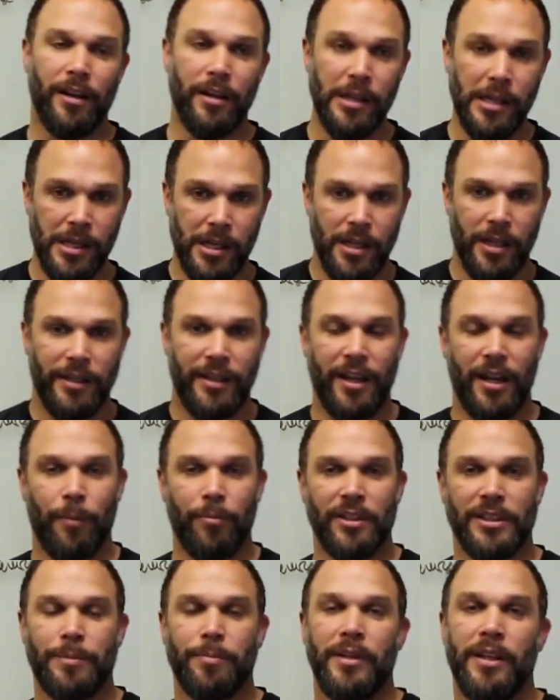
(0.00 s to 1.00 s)
to get up
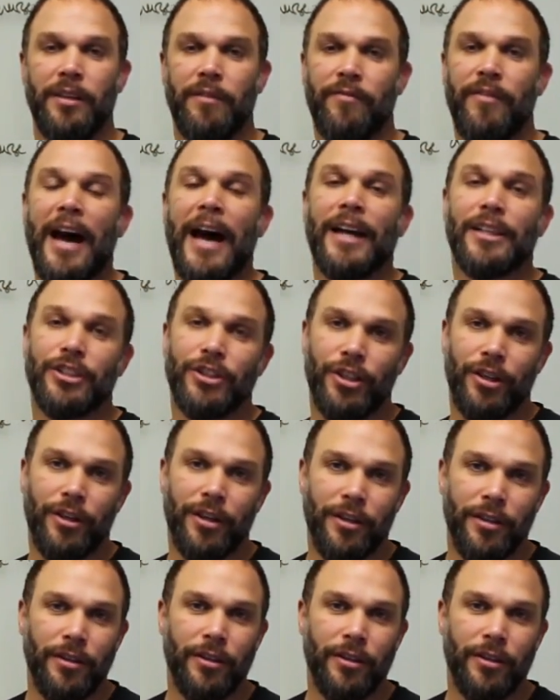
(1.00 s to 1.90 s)
to speed faster,